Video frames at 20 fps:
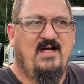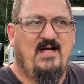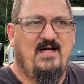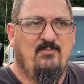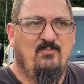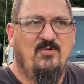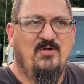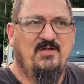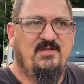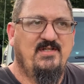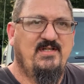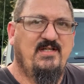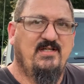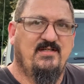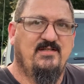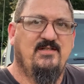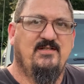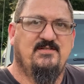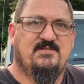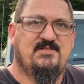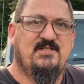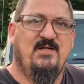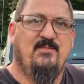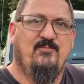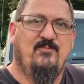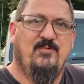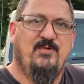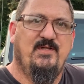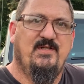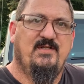wanted to get a little
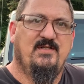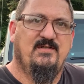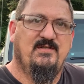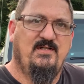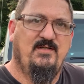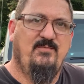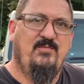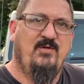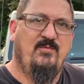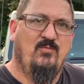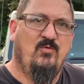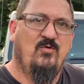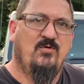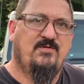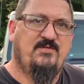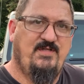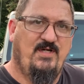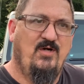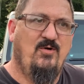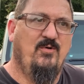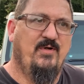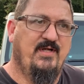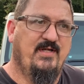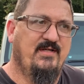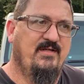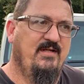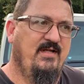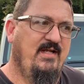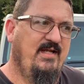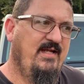something with a little bit more
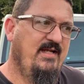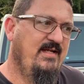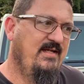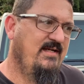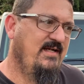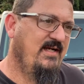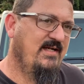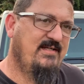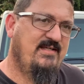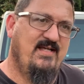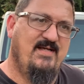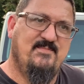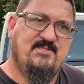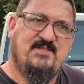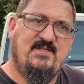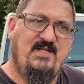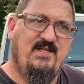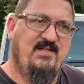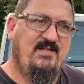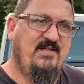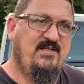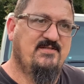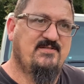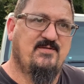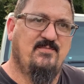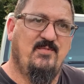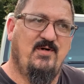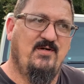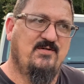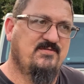towing, and I kept seeing these
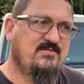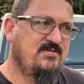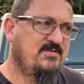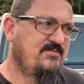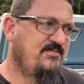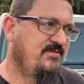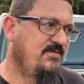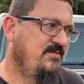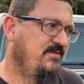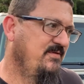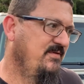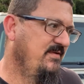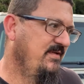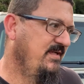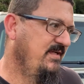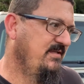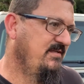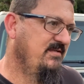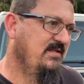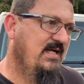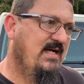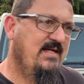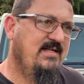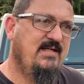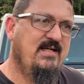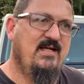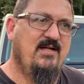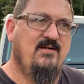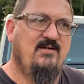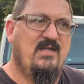commercials for
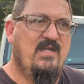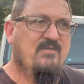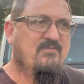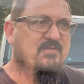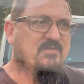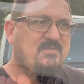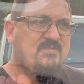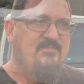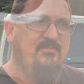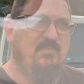Gladiator having this